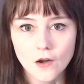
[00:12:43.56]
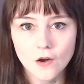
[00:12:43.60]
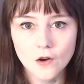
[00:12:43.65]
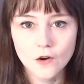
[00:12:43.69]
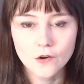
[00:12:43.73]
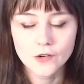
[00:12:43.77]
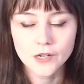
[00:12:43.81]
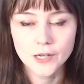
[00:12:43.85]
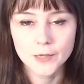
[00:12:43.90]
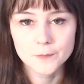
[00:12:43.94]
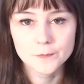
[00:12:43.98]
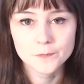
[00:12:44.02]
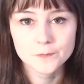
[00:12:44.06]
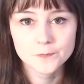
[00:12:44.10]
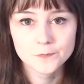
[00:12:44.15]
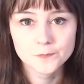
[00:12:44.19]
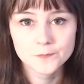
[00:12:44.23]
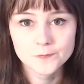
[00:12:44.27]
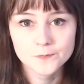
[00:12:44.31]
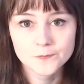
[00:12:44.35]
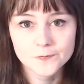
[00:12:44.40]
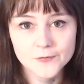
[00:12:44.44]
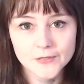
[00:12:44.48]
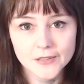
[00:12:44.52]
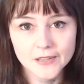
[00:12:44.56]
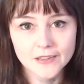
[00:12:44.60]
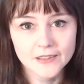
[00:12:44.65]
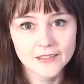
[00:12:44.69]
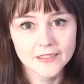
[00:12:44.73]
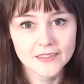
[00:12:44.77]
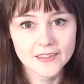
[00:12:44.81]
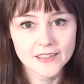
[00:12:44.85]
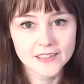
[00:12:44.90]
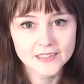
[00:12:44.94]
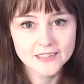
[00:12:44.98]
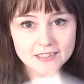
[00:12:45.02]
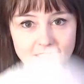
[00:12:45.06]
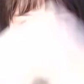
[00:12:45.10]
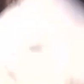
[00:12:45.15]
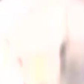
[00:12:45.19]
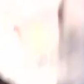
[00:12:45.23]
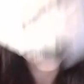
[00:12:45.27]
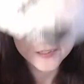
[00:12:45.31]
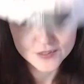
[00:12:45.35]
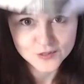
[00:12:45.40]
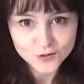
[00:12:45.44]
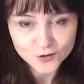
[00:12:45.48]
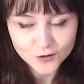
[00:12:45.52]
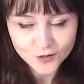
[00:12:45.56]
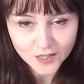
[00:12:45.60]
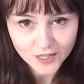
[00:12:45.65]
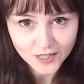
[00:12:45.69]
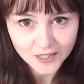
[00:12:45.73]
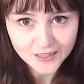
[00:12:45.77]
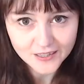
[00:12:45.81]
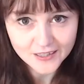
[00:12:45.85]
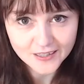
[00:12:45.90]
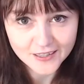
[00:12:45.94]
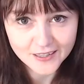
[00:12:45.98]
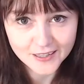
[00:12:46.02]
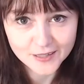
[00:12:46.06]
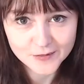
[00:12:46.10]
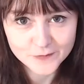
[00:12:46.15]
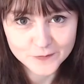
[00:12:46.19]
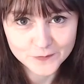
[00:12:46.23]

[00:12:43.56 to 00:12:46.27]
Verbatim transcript: Okay, let's try it on.